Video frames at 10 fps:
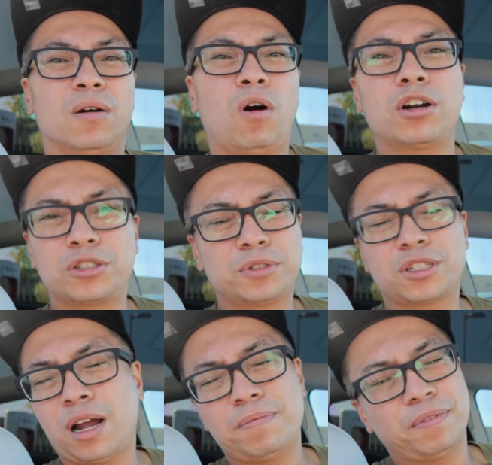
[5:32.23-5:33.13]
washroom
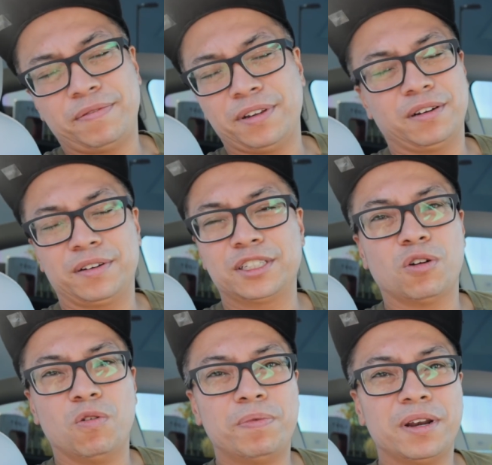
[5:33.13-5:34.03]
stop if there is
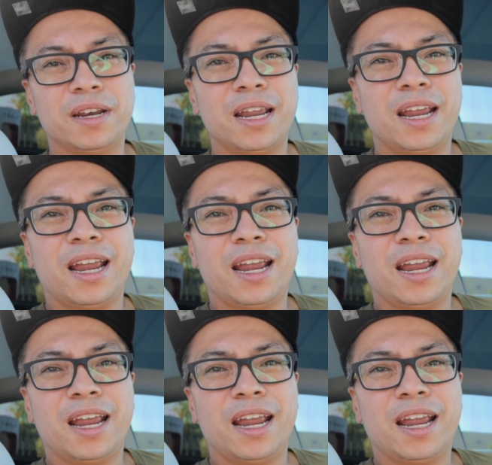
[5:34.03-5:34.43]
open.